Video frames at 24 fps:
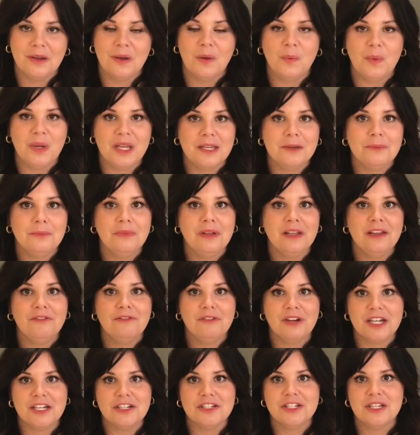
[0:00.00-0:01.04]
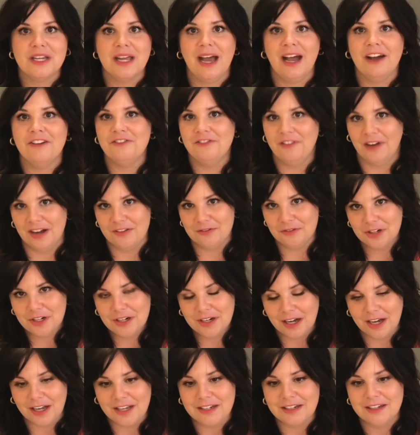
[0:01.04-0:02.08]
We can be reached at
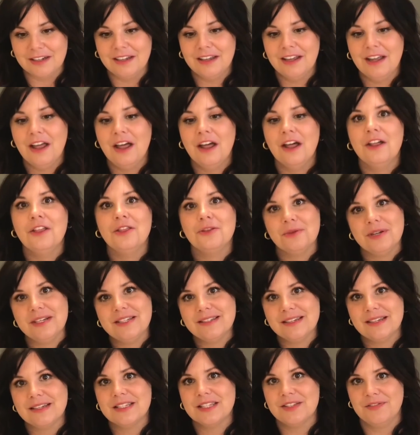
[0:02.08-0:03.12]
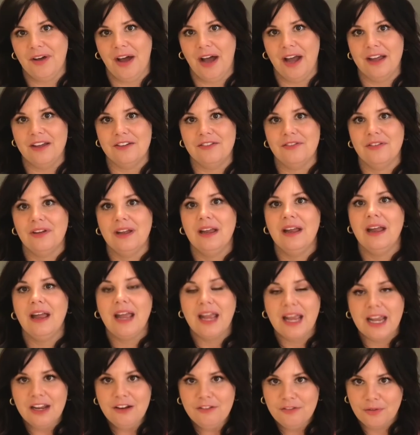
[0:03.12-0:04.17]

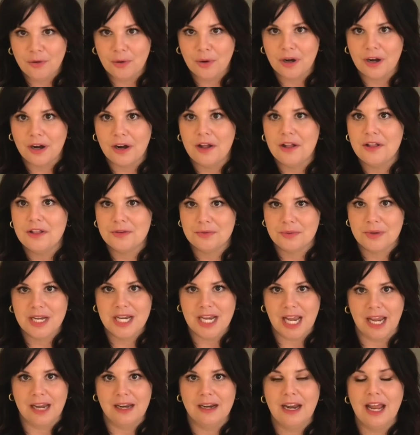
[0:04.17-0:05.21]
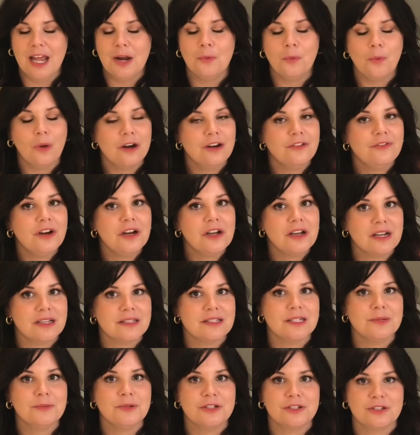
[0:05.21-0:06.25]
519-365-8438 and one of our
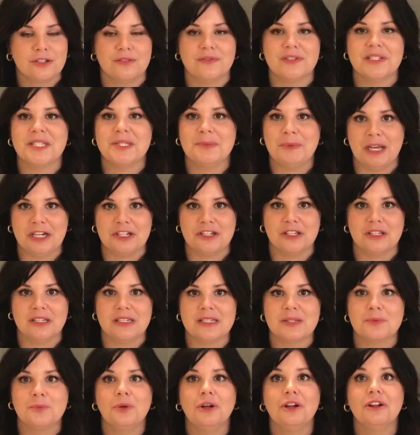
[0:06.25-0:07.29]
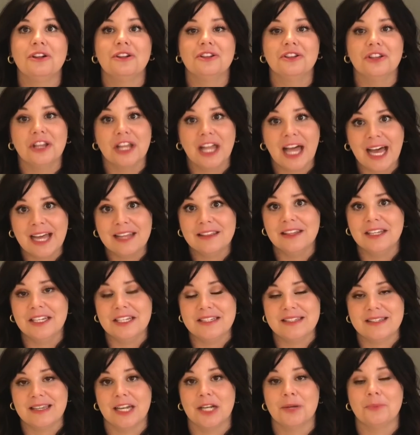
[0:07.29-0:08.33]
customer service specialists will gladly
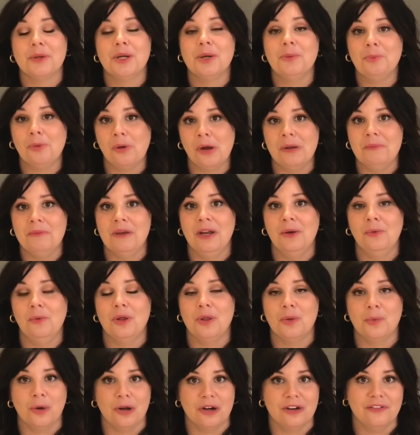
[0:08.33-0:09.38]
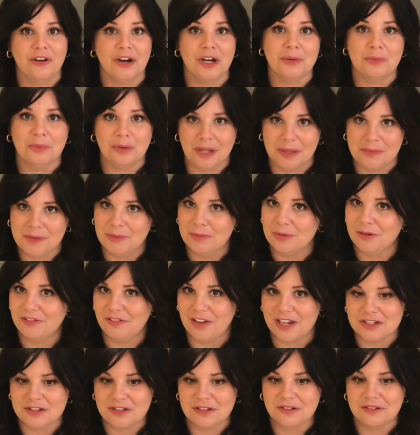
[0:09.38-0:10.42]
set up an appointment with one of our employment
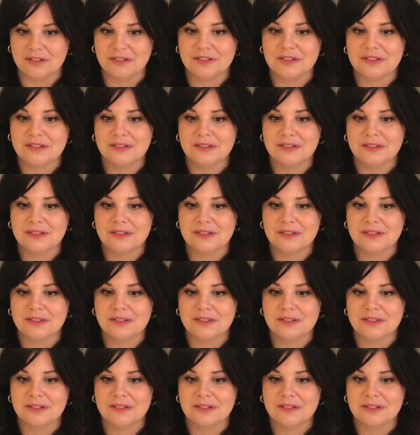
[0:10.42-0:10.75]
professionals.